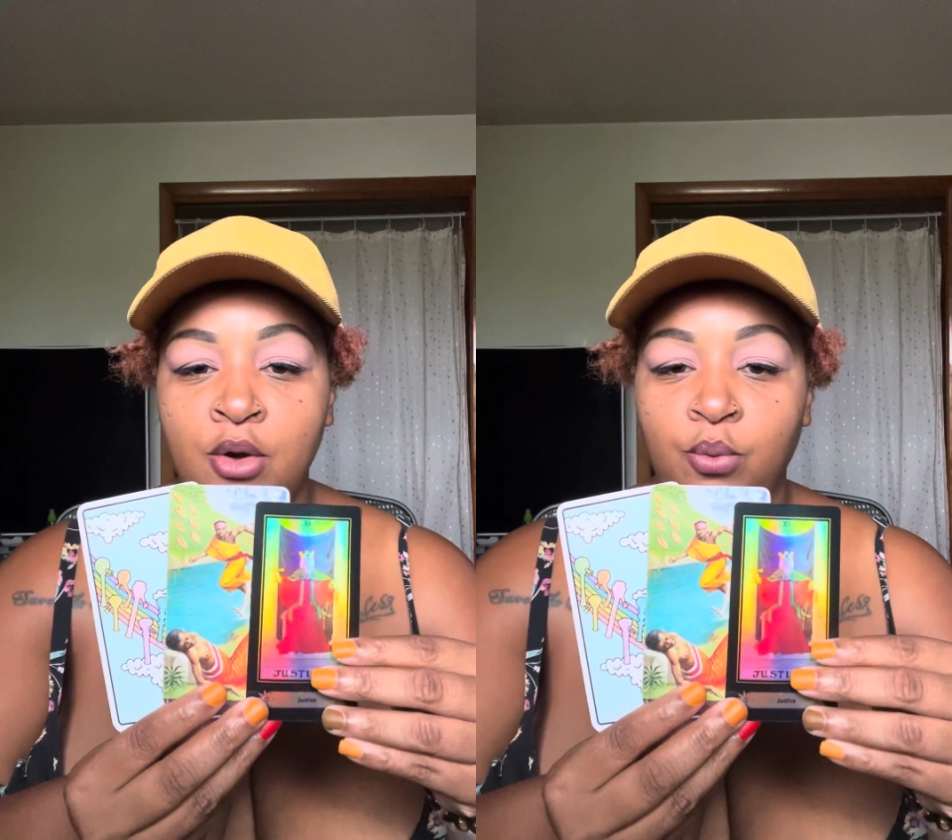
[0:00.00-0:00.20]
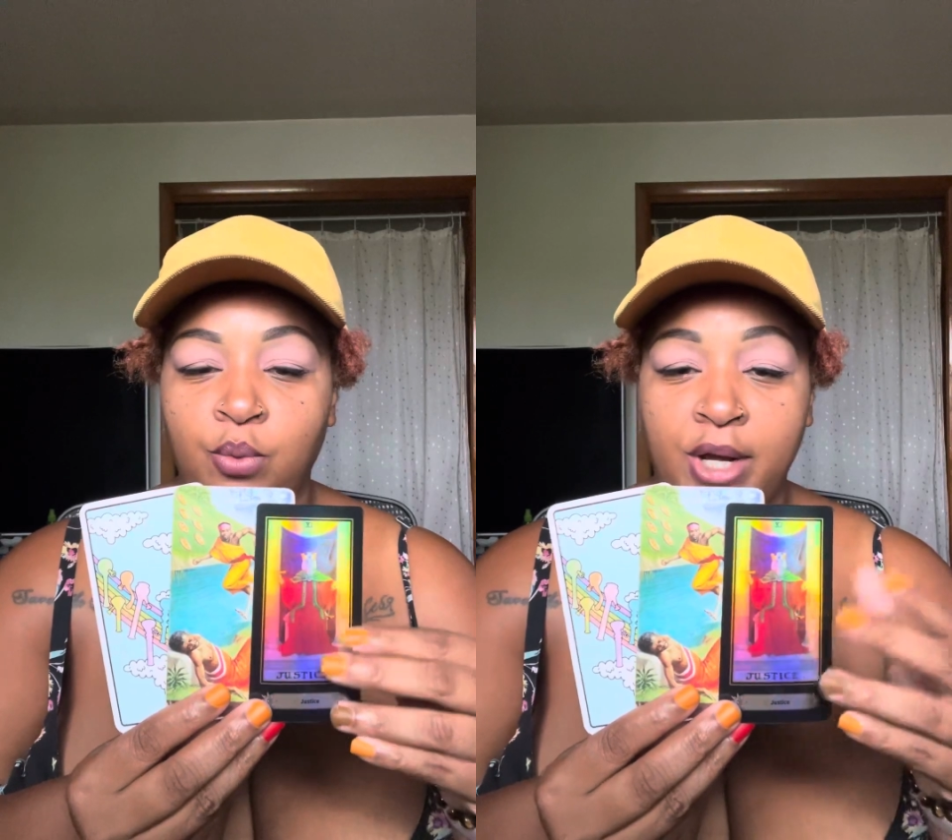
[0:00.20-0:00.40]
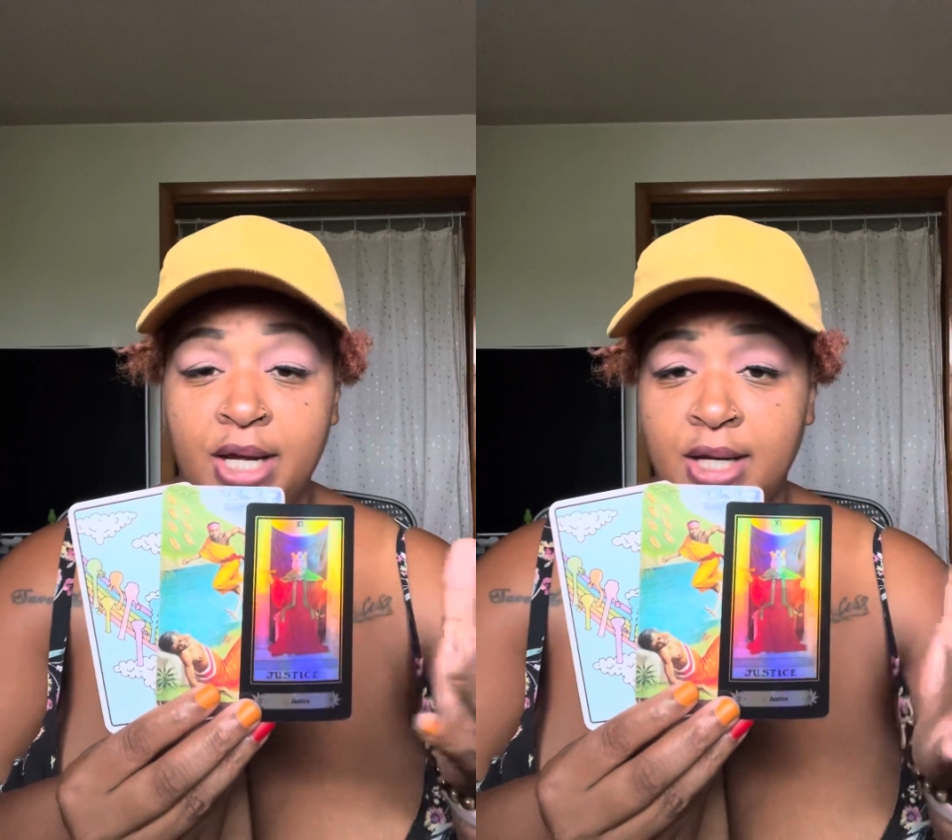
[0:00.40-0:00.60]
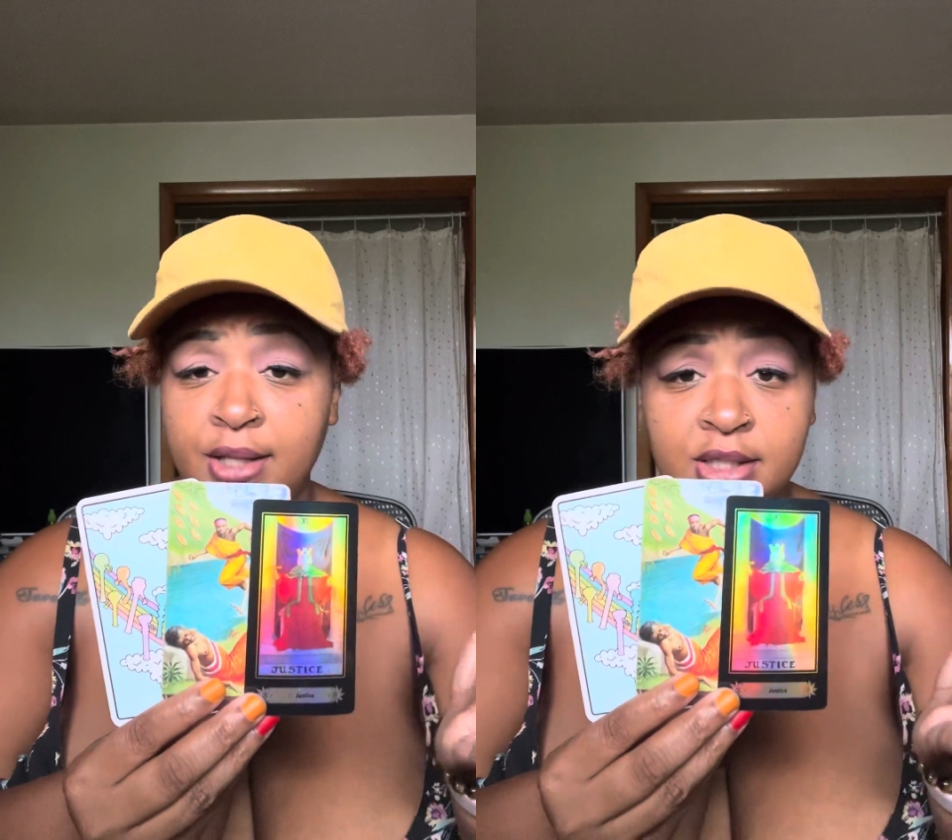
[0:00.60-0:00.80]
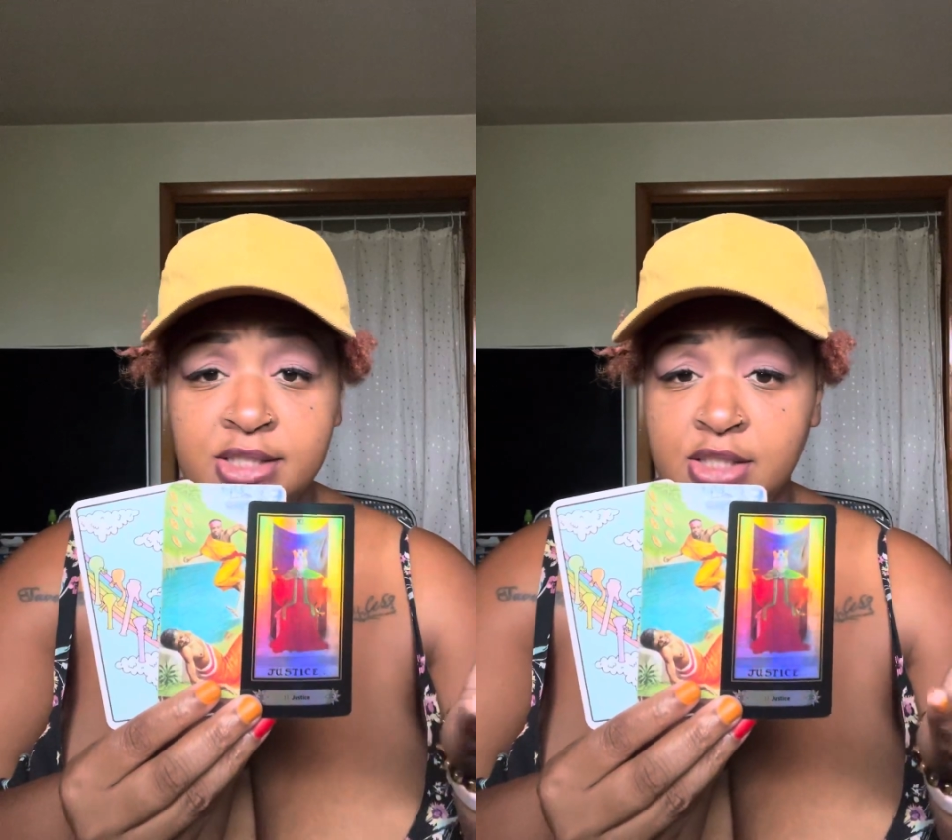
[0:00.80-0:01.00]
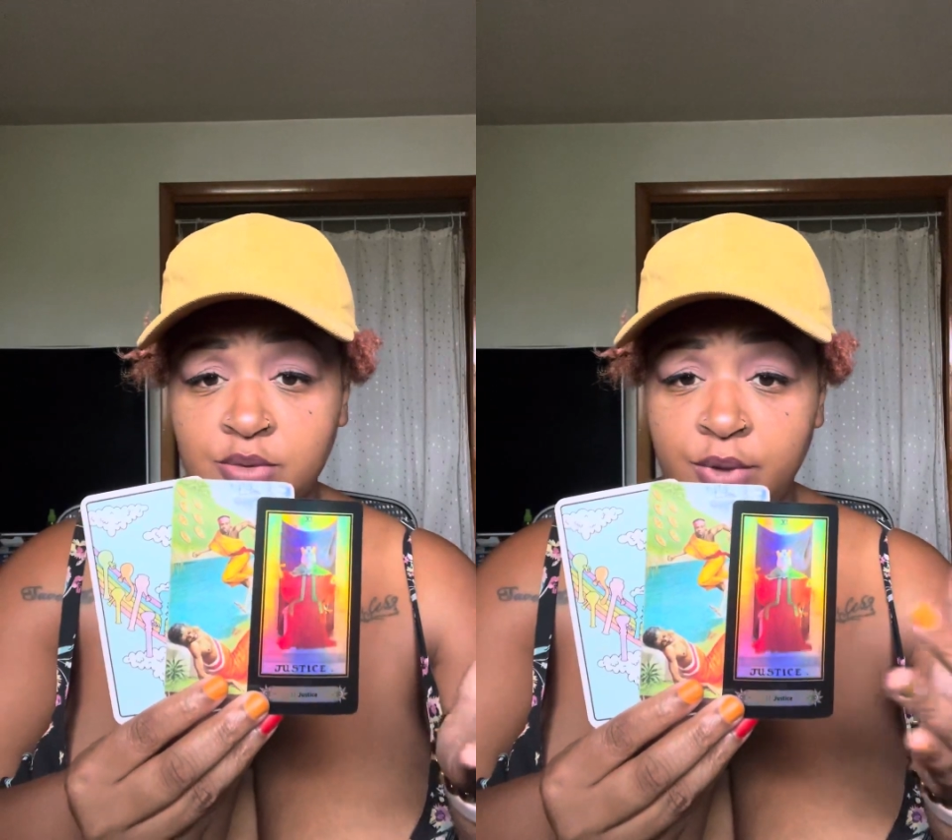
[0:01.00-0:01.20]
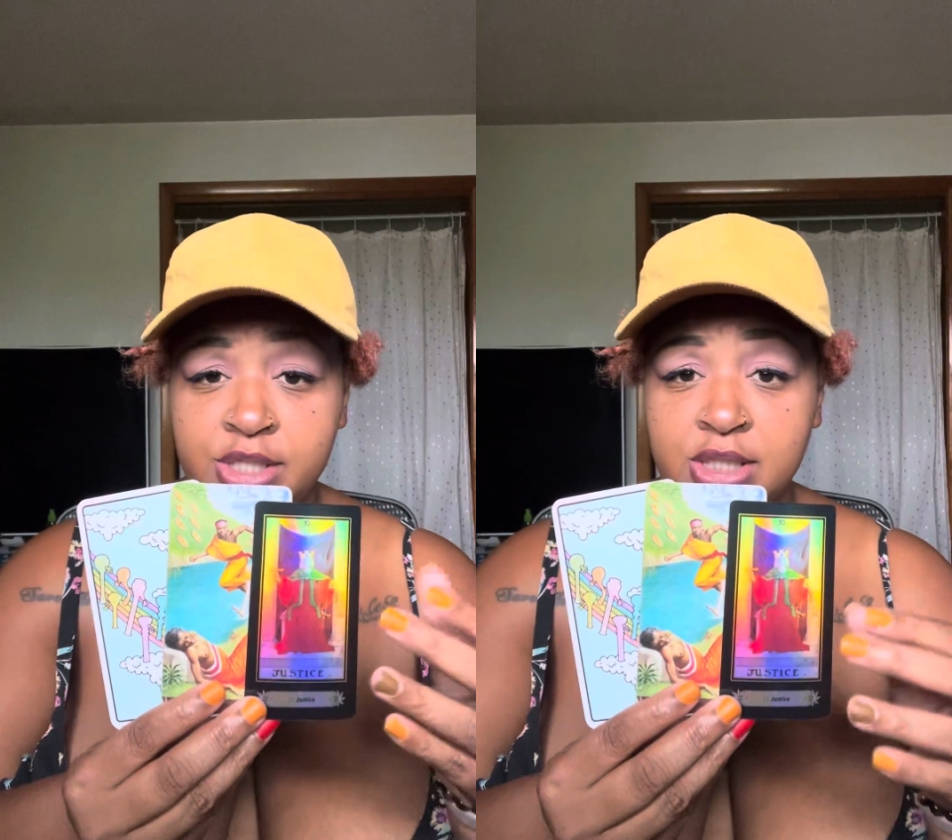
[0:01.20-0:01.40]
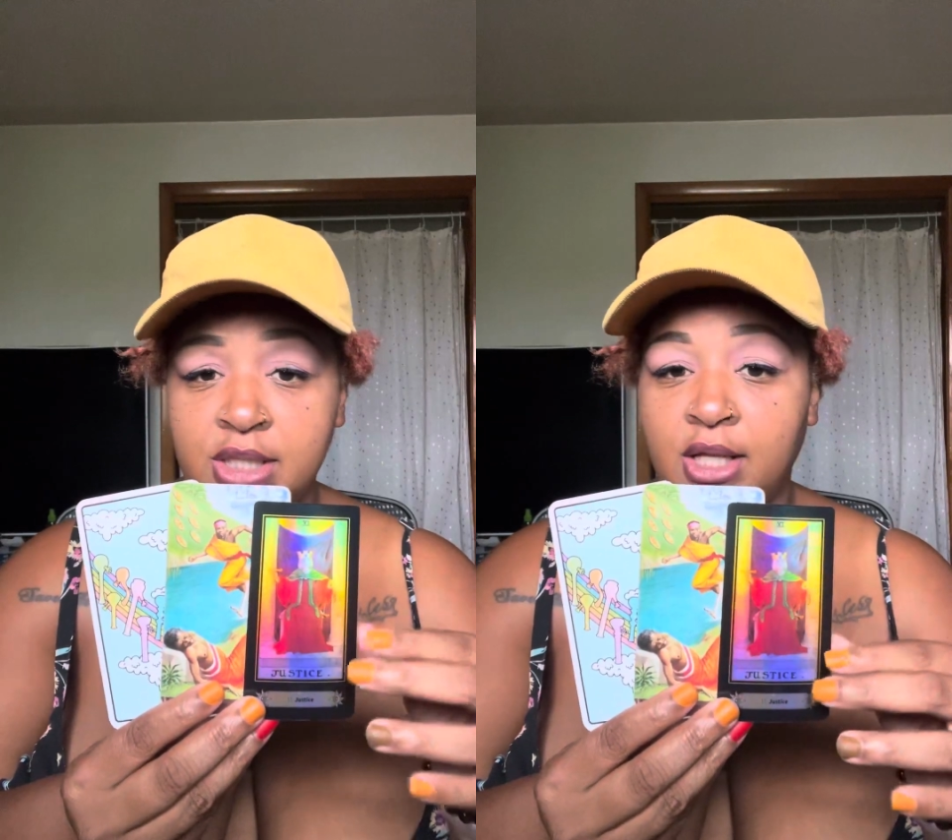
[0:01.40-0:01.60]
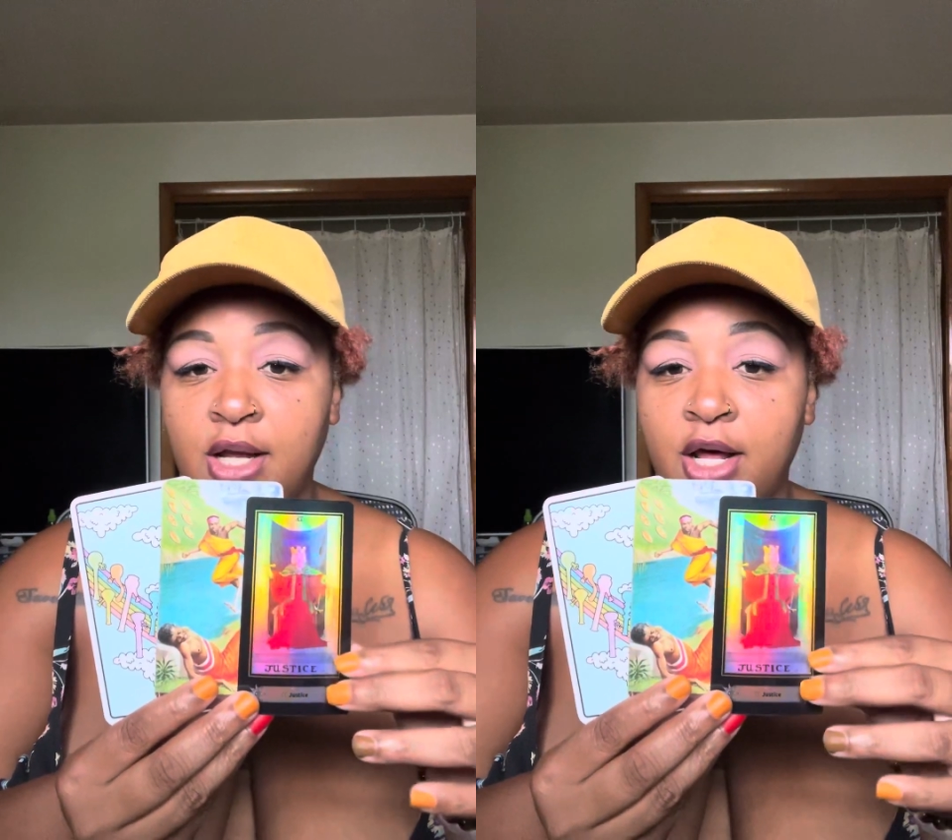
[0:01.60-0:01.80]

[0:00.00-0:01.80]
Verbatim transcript: weight in the situation than